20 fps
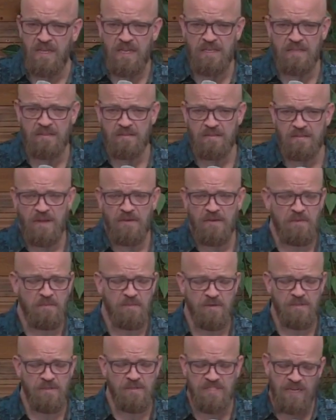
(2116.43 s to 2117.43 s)
and
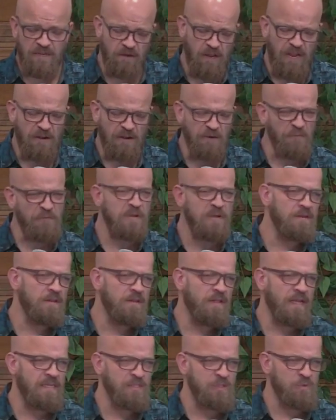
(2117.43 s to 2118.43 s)
loving mercy, I don't, I don't feel
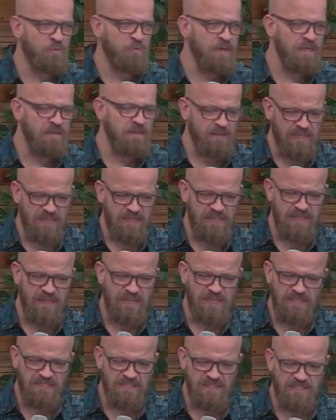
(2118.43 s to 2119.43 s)
like it's real. It,
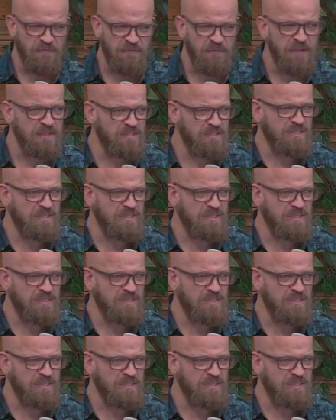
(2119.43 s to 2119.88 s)
it doesn't feel